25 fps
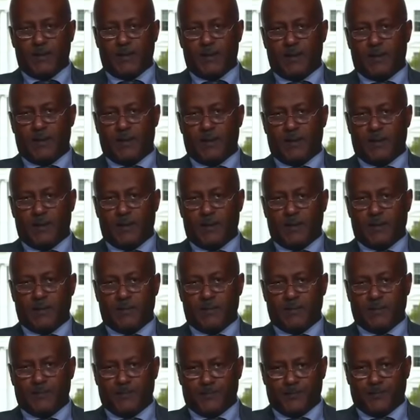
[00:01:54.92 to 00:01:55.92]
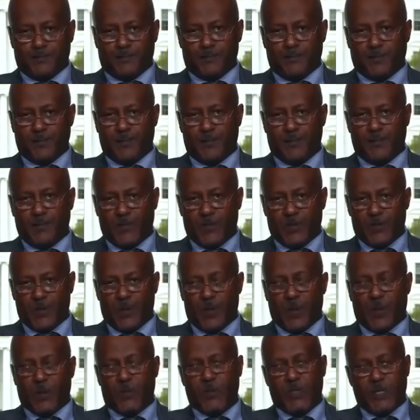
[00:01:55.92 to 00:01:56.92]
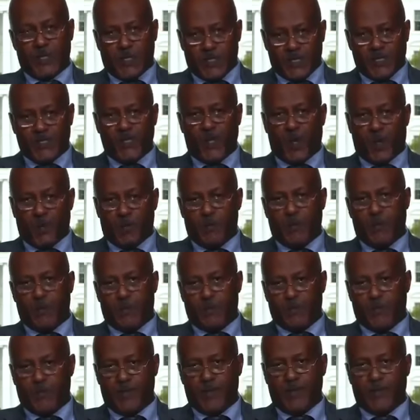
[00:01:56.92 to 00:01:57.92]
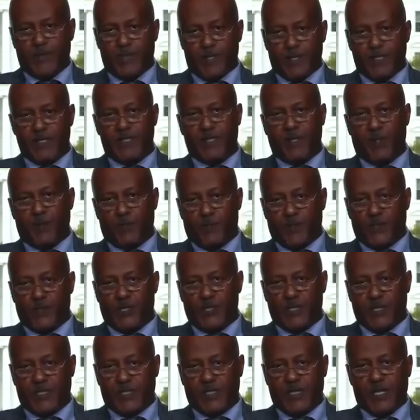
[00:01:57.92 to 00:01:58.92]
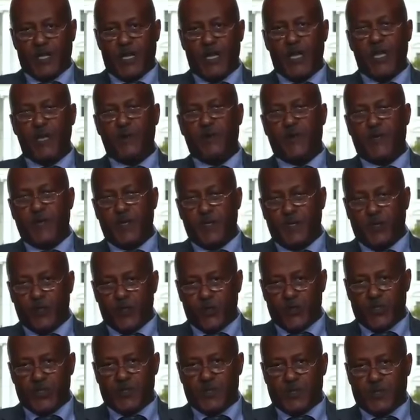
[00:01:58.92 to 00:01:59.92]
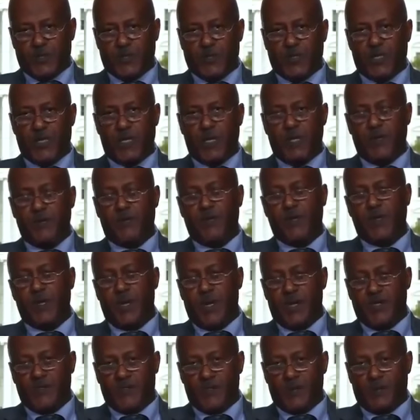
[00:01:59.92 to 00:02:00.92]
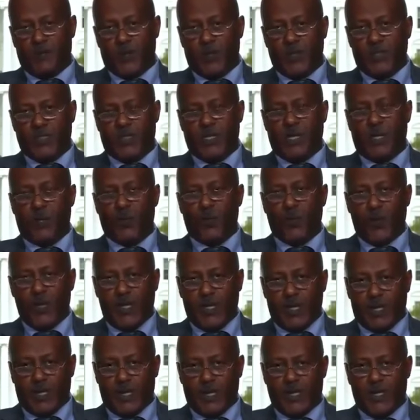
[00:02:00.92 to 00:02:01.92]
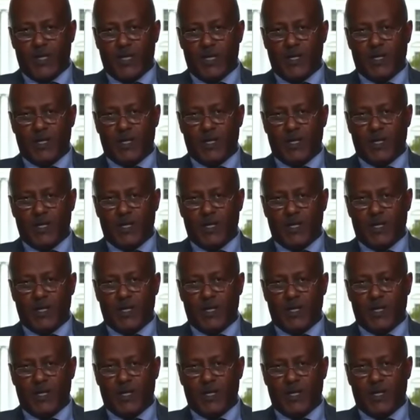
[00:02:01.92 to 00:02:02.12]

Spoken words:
So there is hope and there is an opportunity if he uses it, if he has the political will